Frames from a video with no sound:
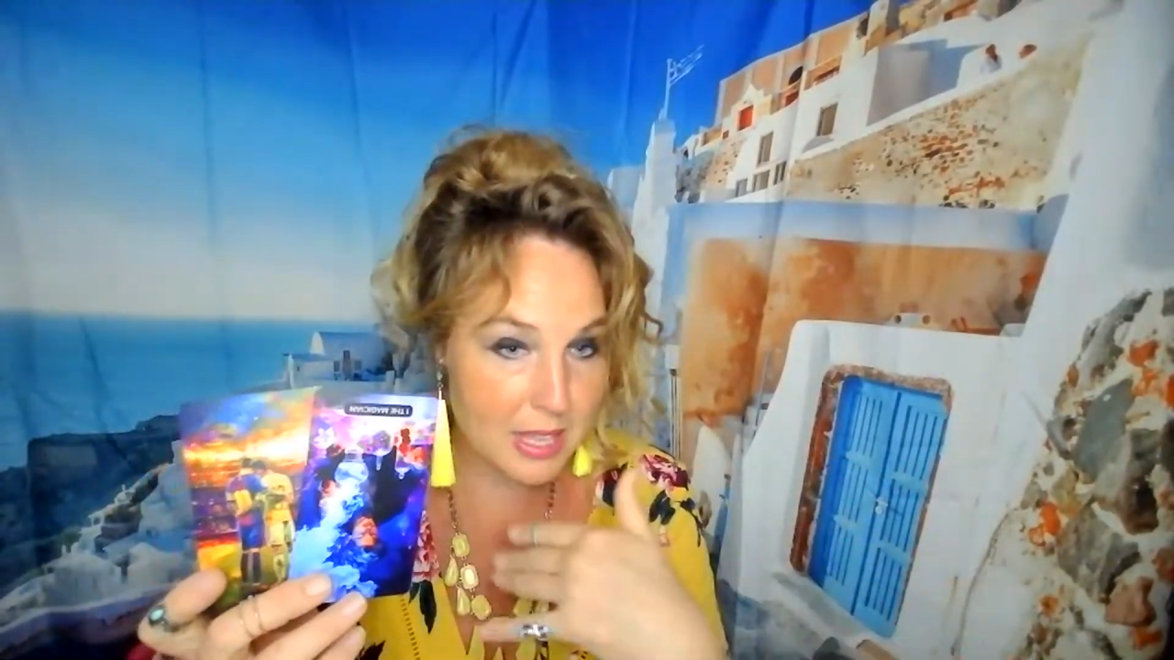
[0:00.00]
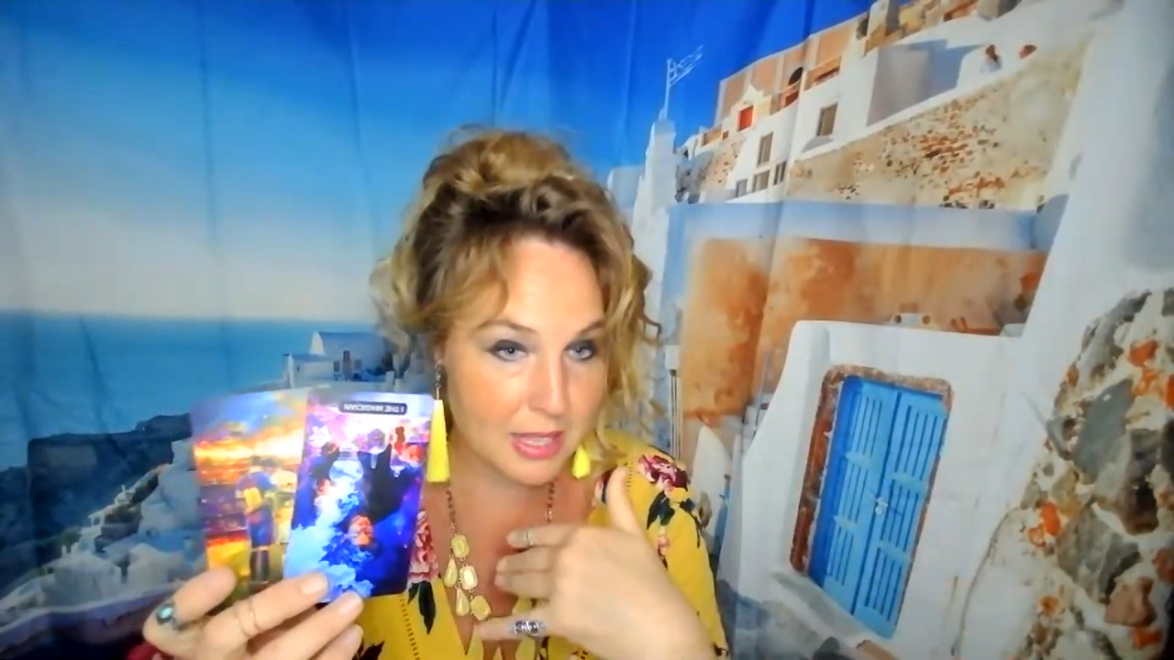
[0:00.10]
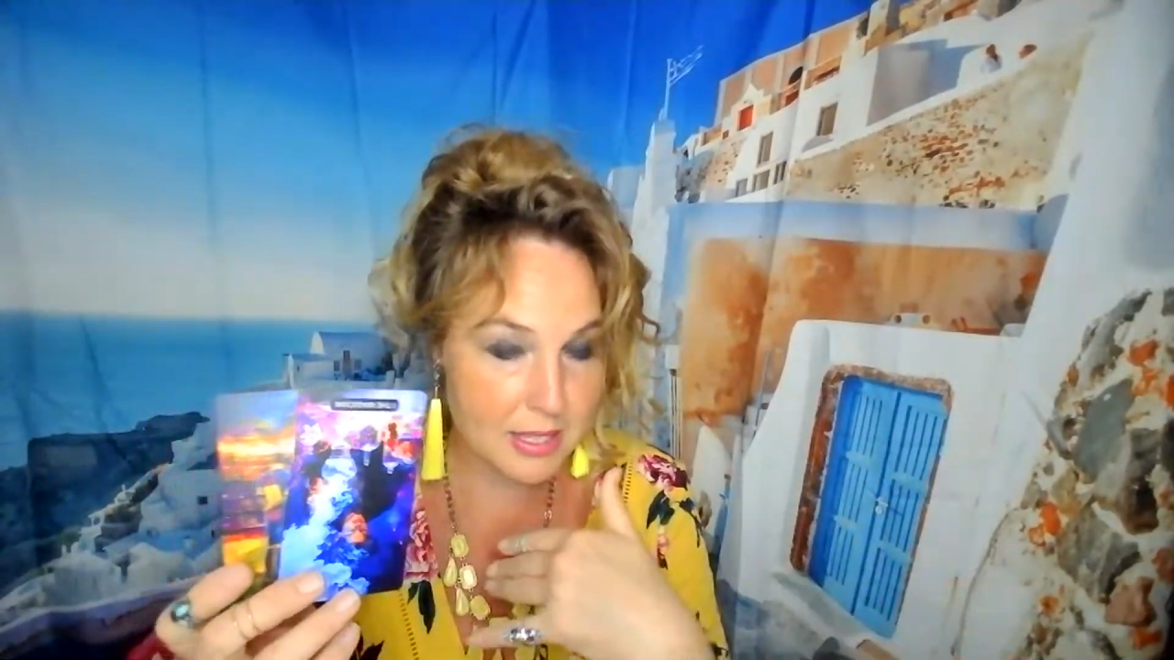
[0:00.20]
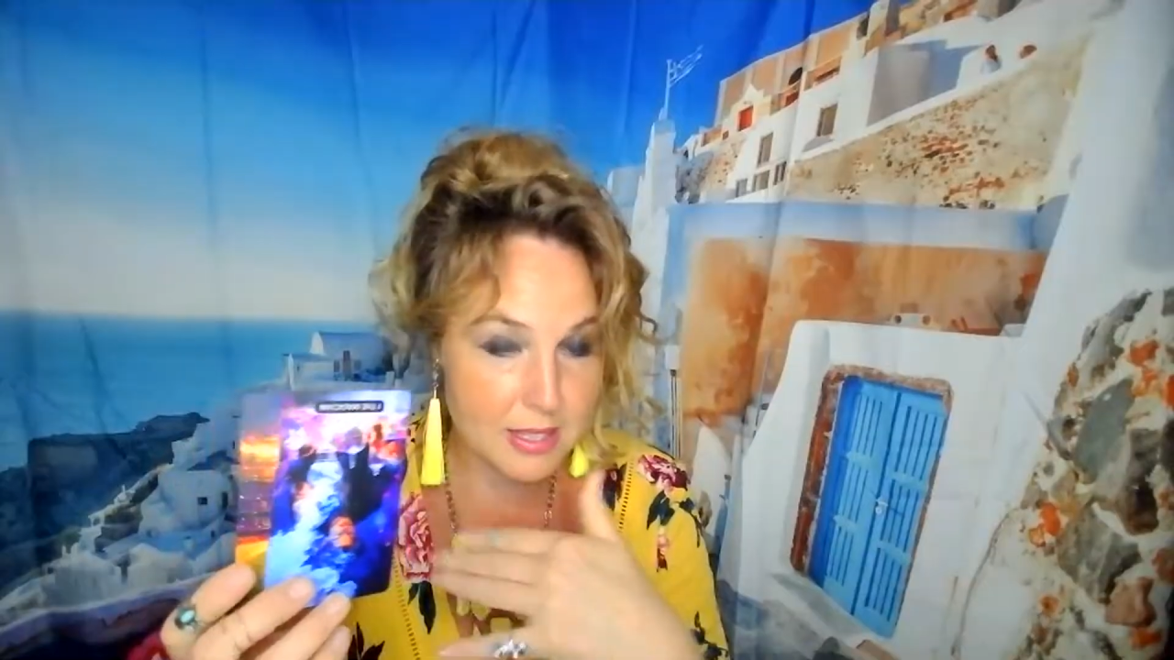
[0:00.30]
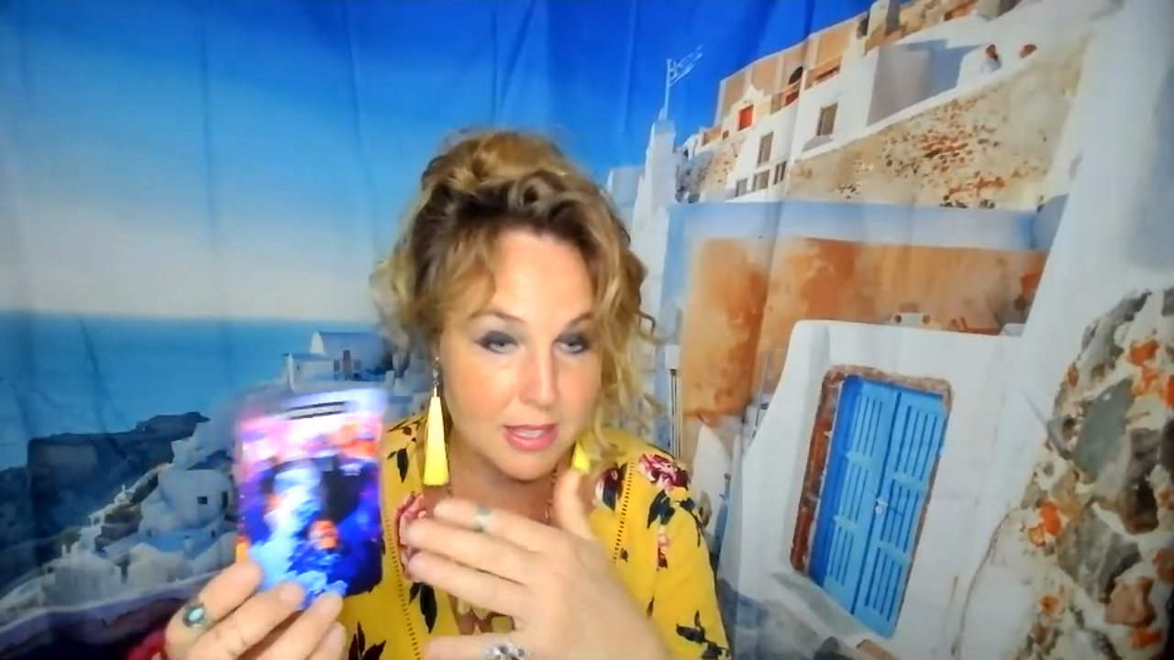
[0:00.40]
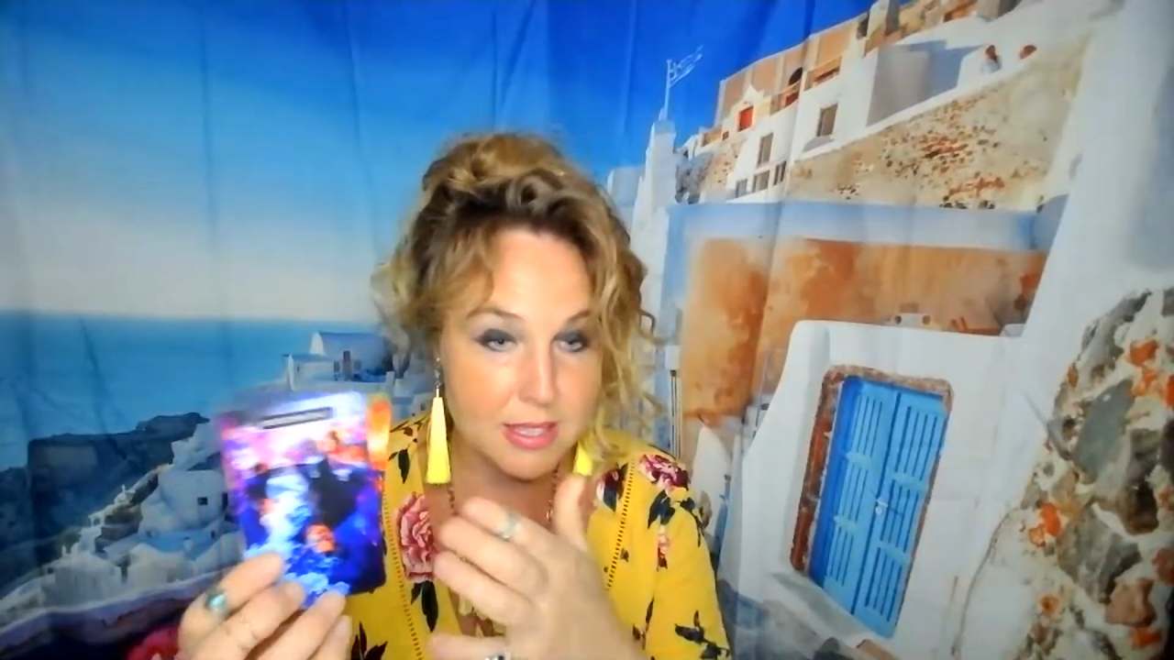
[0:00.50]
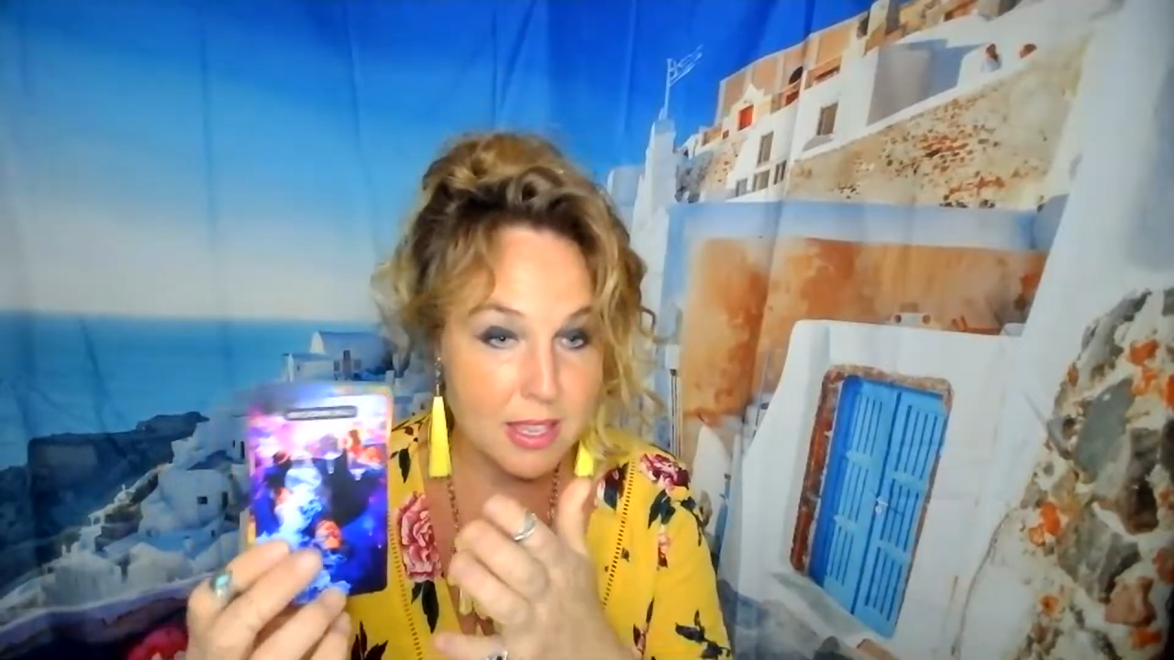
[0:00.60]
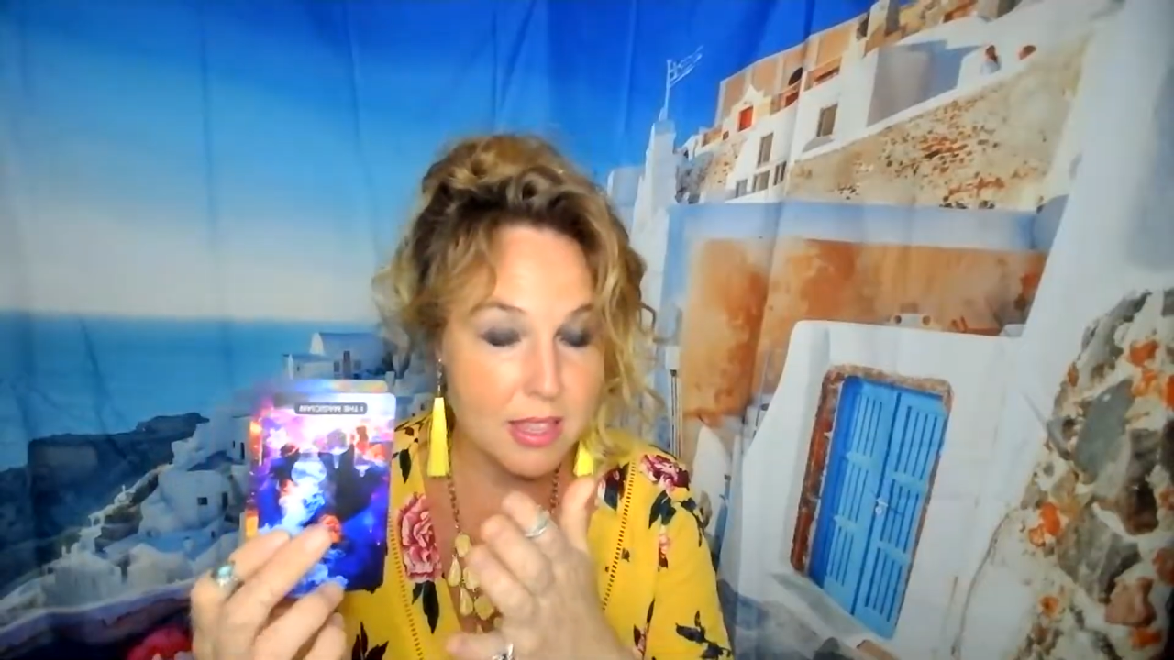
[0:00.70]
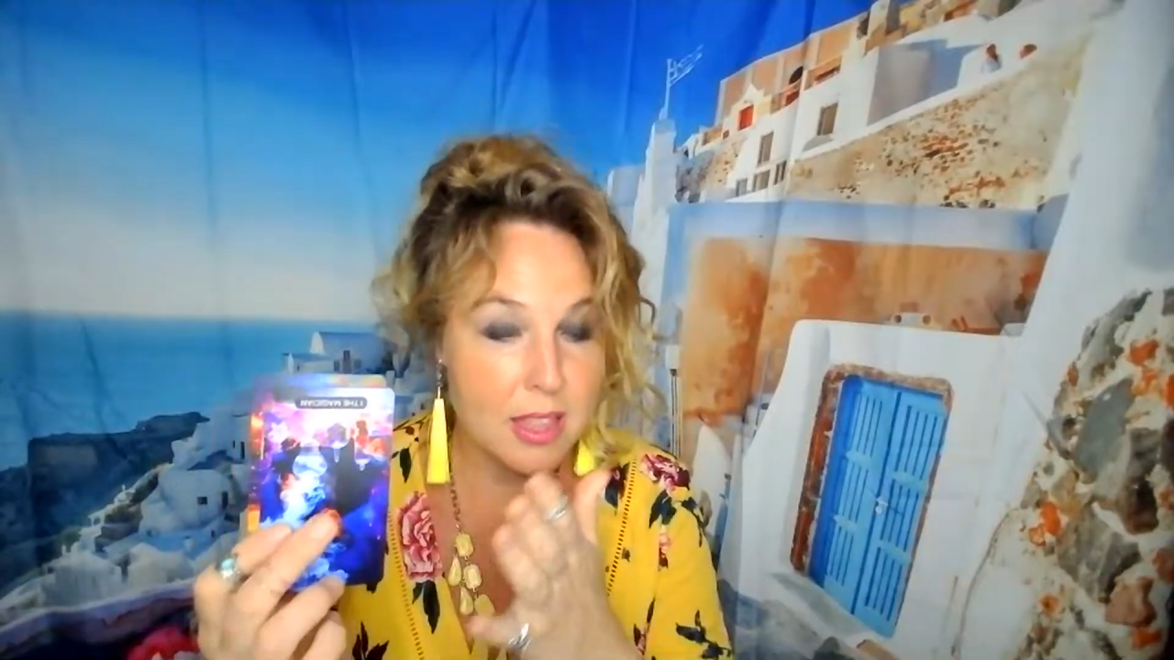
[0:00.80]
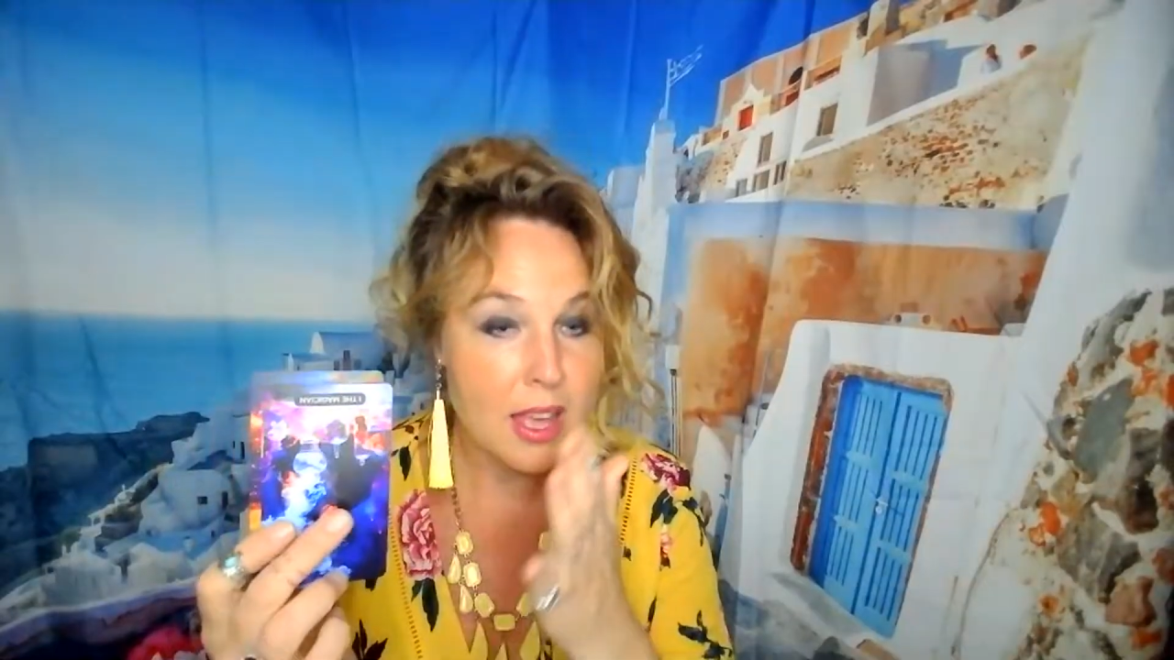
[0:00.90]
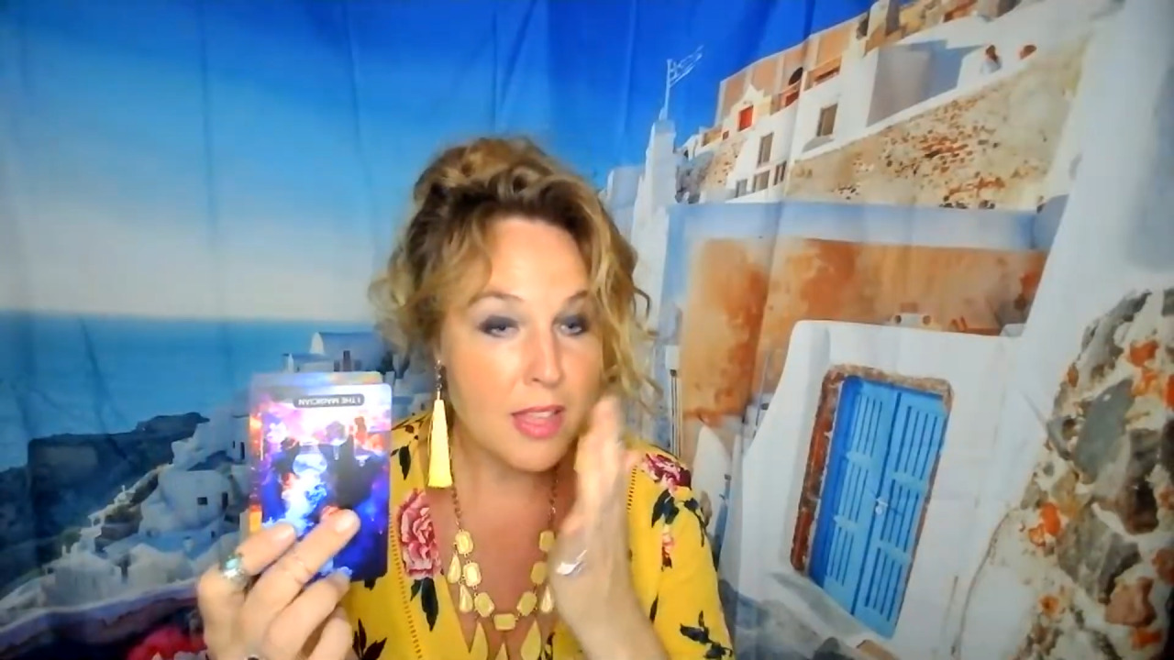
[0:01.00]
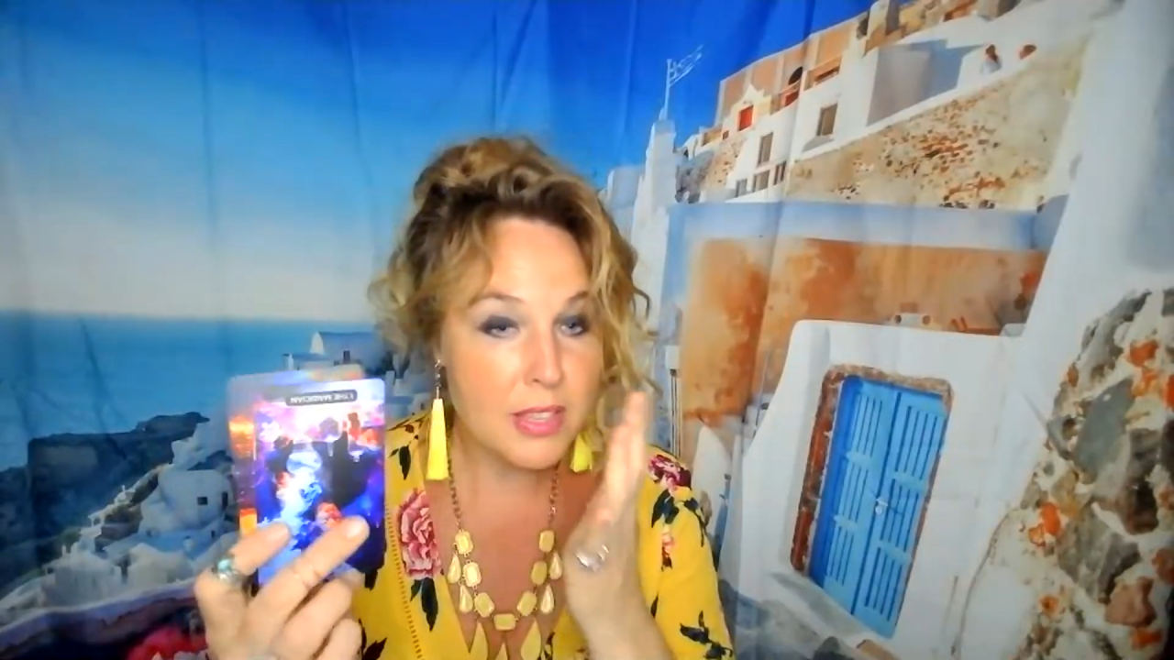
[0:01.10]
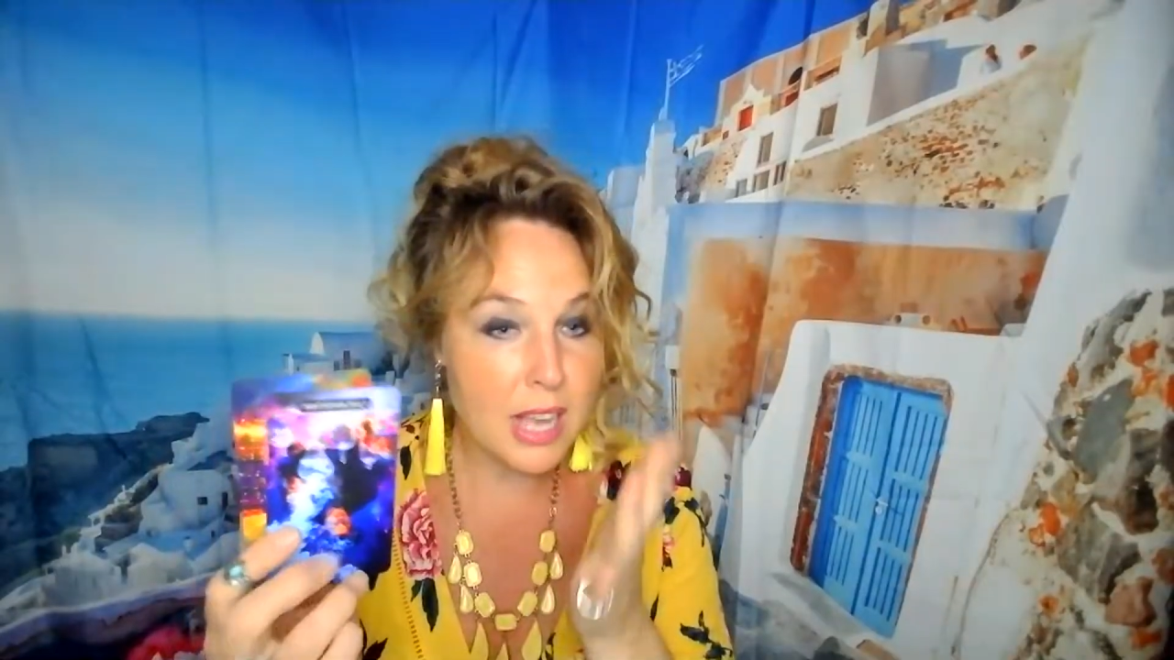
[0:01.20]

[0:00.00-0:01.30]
Because the guys are